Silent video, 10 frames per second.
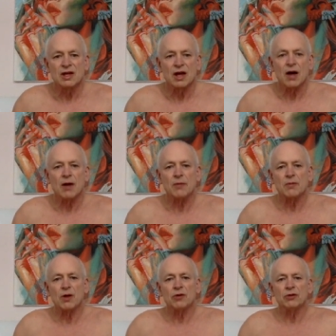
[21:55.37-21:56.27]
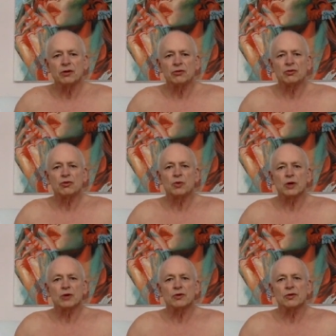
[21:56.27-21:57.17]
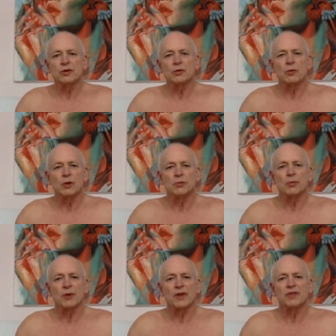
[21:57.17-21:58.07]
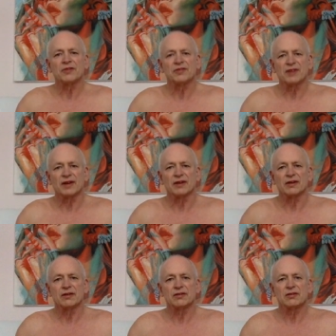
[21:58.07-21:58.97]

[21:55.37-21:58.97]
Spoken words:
a little quicker than 1 breath a second.